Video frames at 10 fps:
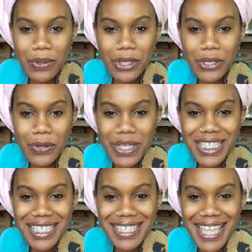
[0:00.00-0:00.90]

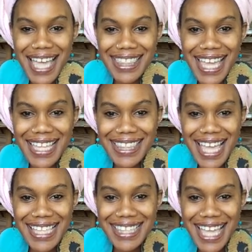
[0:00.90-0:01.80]
it's just that
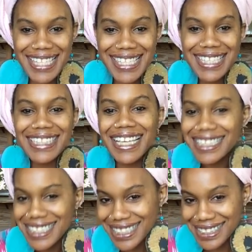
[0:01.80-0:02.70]

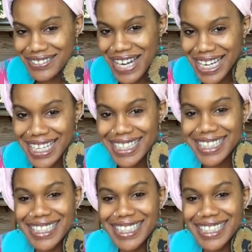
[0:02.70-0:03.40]
seduction, right?